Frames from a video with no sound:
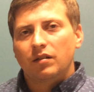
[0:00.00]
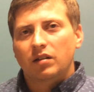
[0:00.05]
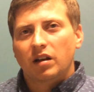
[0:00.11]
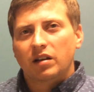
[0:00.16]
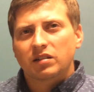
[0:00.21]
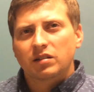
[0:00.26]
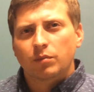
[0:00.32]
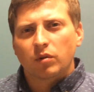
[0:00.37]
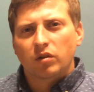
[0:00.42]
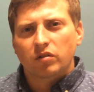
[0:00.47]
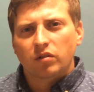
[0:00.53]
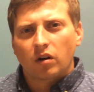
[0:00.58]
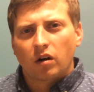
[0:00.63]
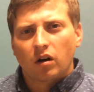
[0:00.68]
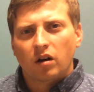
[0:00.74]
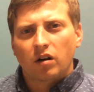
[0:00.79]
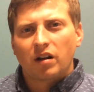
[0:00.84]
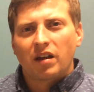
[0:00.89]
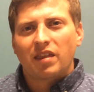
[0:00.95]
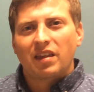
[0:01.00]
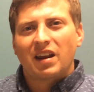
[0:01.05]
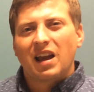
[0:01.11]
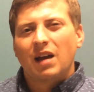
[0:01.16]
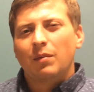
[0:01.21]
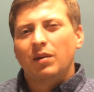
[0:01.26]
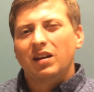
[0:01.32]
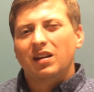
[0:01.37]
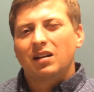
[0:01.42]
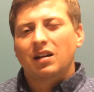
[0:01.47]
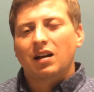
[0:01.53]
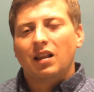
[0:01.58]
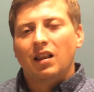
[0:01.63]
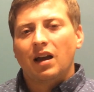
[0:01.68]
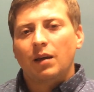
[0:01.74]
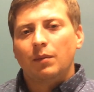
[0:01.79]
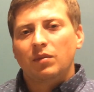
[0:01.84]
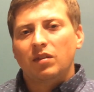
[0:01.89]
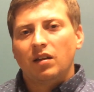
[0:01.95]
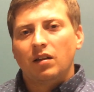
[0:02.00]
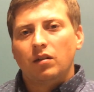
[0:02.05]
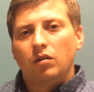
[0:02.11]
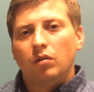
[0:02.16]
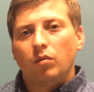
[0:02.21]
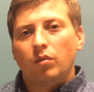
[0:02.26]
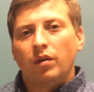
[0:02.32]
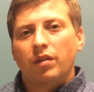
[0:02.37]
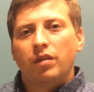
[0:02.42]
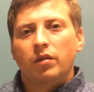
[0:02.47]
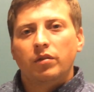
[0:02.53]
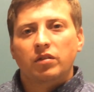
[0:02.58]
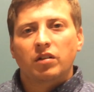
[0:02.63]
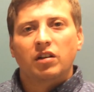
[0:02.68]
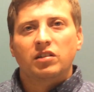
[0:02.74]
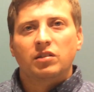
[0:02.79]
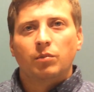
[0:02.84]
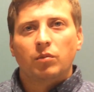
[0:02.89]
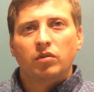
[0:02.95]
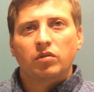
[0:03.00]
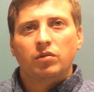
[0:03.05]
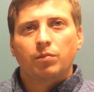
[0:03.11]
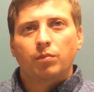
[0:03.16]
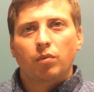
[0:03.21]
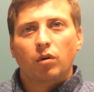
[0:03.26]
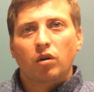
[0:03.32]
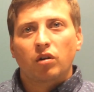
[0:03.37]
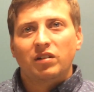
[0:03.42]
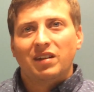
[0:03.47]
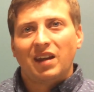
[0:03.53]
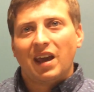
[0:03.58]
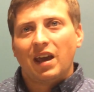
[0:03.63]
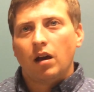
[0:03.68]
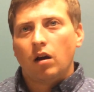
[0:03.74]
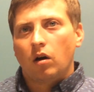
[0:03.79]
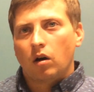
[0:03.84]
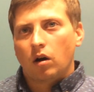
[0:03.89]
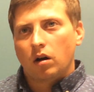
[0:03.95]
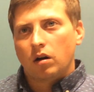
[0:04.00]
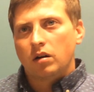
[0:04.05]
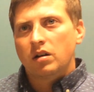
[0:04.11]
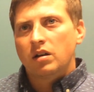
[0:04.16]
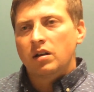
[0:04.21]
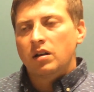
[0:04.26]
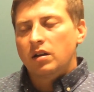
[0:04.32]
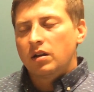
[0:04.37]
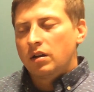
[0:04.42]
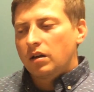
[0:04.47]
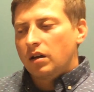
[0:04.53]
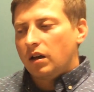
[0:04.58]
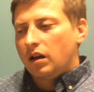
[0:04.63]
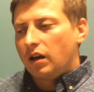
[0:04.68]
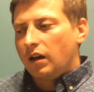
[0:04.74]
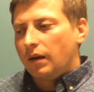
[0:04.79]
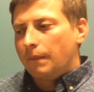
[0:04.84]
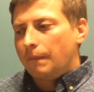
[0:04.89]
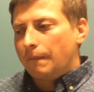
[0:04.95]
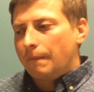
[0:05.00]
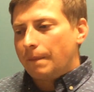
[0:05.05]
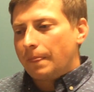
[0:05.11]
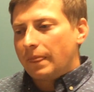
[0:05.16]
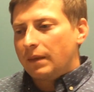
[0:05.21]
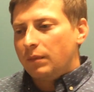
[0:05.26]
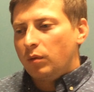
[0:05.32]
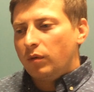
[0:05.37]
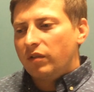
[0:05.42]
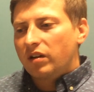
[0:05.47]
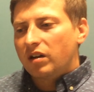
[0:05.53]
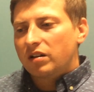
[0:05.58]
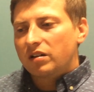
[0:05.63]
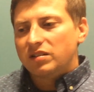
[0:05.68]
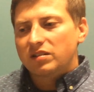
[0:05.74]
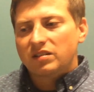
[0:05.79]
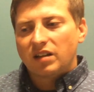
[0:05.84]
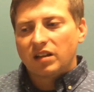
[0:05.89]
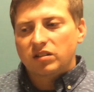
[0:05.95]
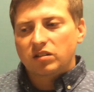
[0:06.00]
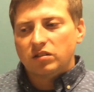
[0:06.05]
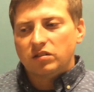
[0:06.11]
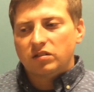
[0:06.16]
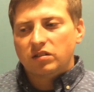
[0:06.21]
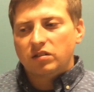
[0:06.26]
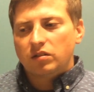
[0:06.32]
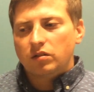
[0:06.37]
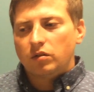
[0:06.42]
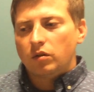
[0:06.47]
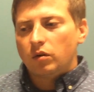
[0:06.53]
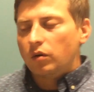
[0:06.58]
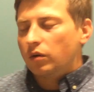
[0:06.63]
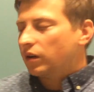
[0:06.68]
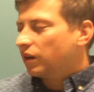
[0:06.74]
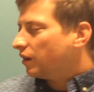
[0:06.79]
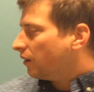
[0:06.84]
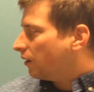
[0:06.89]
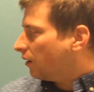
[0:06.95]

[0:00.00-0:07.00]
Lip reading: customers are, and then how many climbs they do with those customers per day are. Moving on to section 2,